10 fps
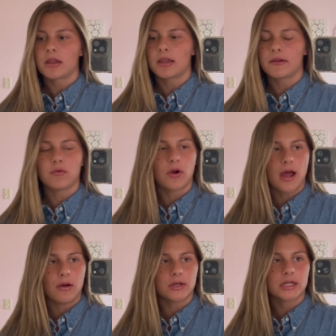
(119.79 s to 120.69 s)
like four
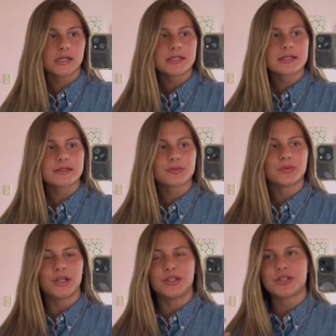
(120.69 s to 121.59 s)
hours,
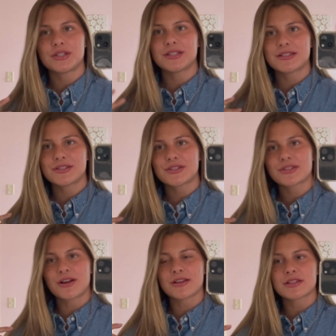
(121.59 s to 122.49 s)
which is
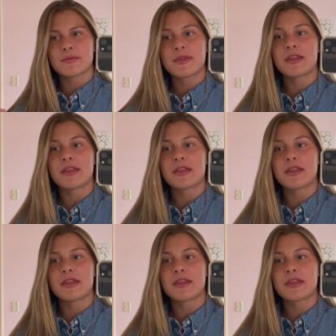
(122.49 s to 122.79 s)
just awesome. And